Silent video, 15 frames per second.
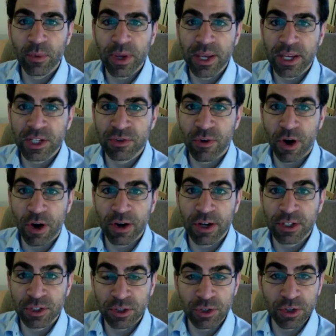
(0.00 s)
week as far
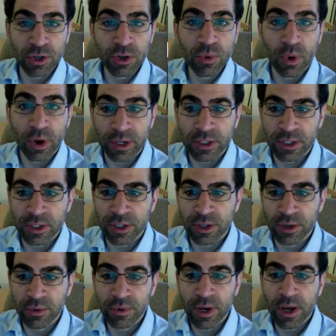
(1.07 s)
as new work to
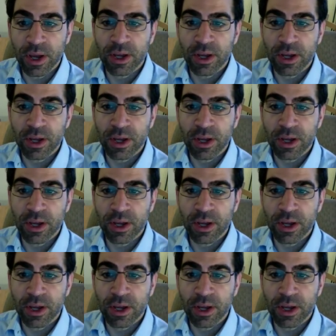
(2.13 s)
do.